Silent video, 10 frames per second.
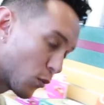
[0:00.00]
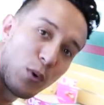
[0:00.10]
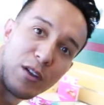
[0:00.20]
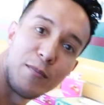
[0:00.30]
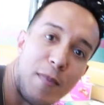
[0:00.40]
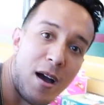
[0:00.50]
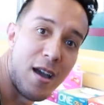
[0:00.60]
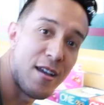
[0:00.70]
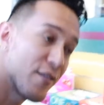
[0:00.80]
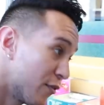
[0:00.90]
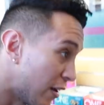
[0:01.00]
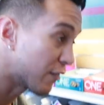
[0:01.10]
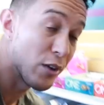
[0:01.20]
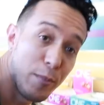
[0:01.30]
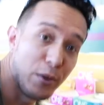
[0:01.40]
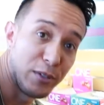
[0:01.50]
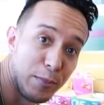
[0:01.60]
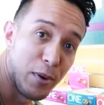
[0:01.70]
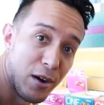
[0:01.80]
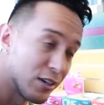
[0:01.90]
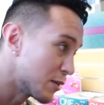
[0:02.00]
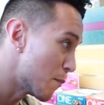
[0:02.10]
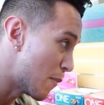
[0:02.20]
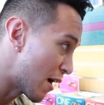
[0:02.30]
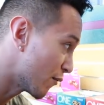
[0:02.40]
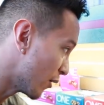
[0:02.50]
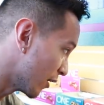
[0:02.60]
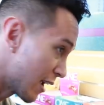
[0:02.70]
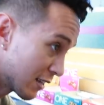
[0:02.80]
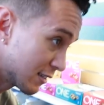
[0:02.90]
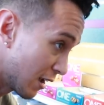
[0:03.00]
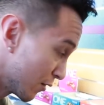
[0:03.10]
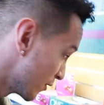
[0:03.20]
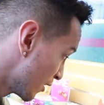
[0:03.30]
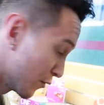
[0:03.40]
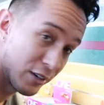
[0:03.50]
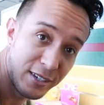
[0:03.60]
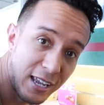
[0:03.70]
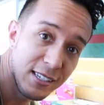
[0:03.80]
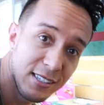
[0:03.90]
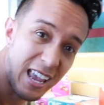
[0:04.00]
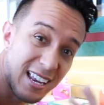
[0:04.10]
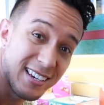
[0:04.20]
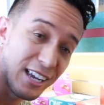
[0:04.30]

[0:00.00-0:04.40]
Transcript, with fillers: one of my favorite protein bars by far, hands down, for taste and